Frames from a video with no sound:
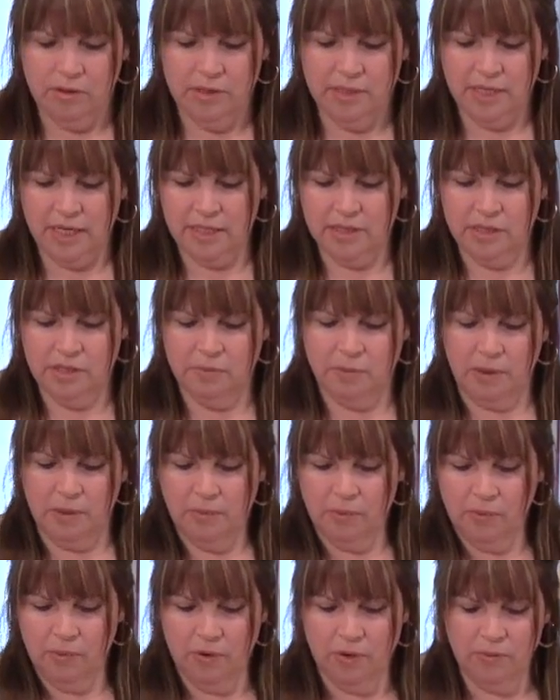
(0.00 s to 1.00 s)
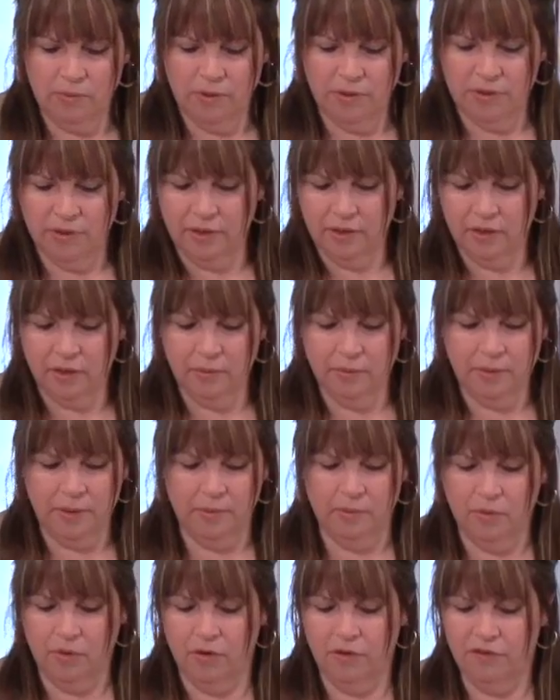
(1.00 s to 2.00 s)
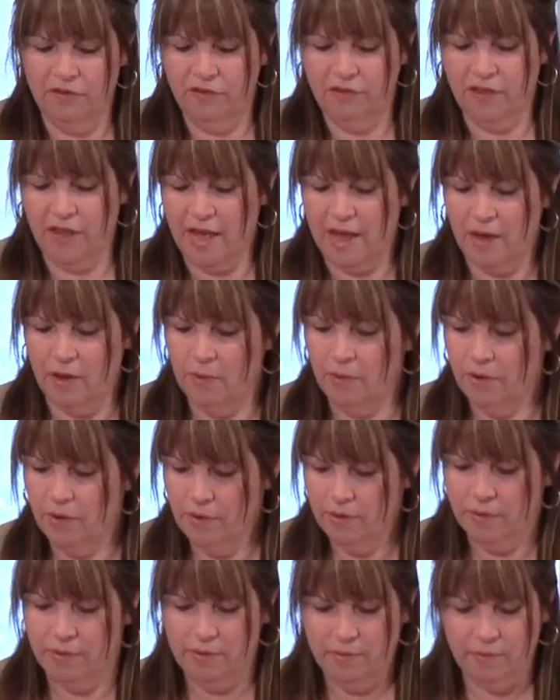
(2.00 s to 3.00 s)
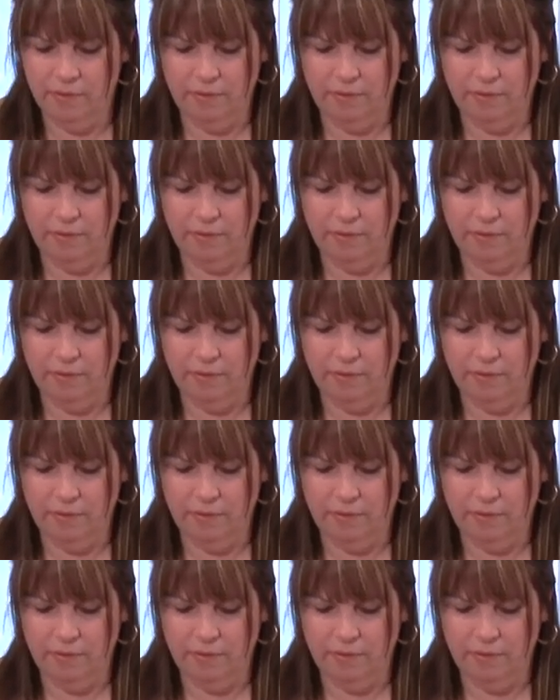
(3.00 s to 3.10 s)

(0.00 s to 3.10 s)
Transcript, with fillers: dust my board with a little bit more flour,